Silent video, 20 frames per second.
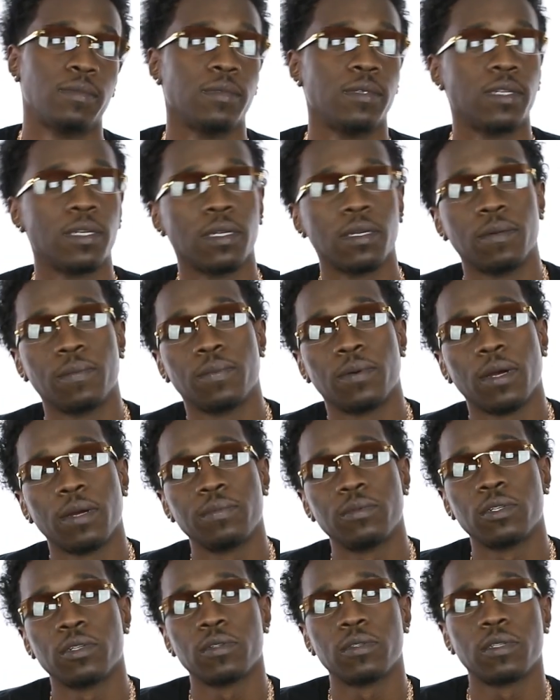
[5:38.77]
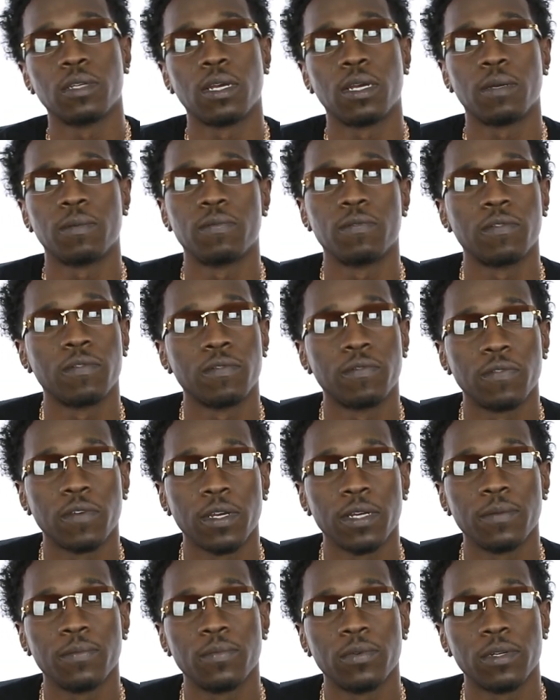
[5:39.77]
Nigga done popped your top for the
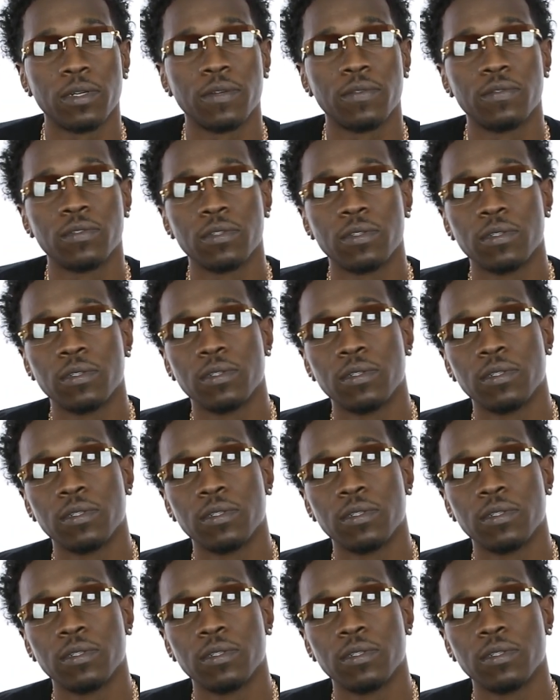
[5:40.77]
fake buffs.